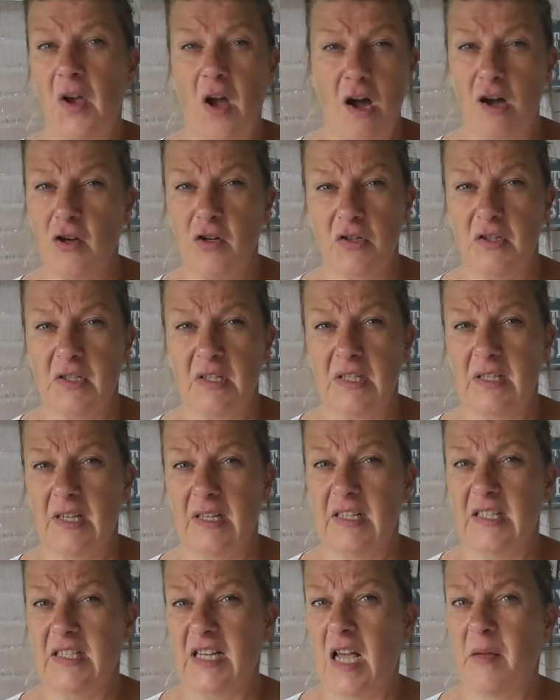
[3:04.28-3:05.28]
car, couldn't see
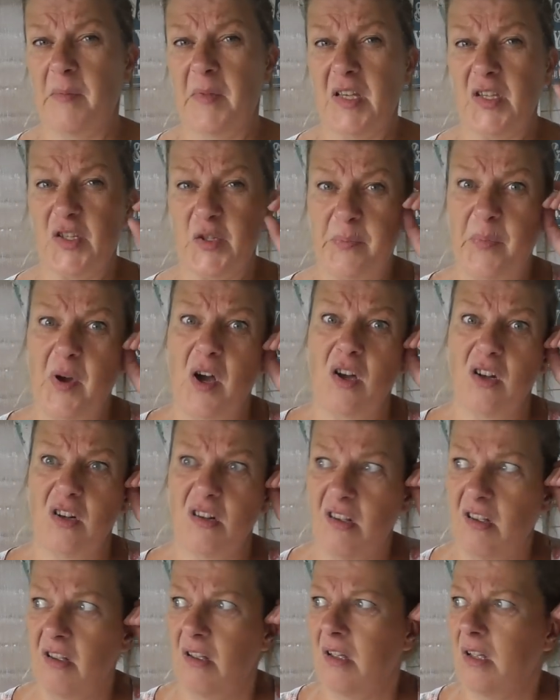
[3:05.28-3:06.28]
any damage, but
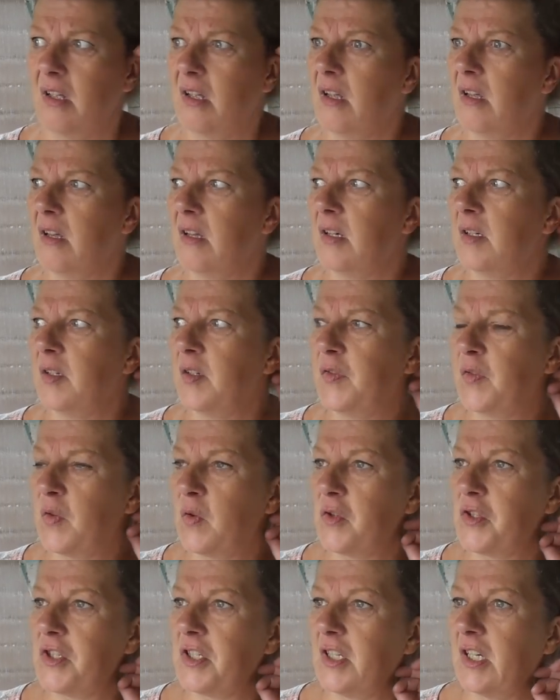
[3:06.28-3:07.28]

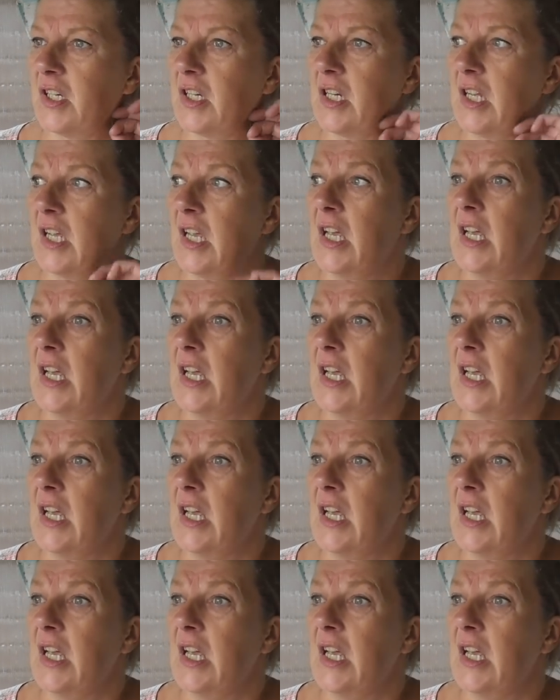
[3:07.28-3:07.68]
fortunate.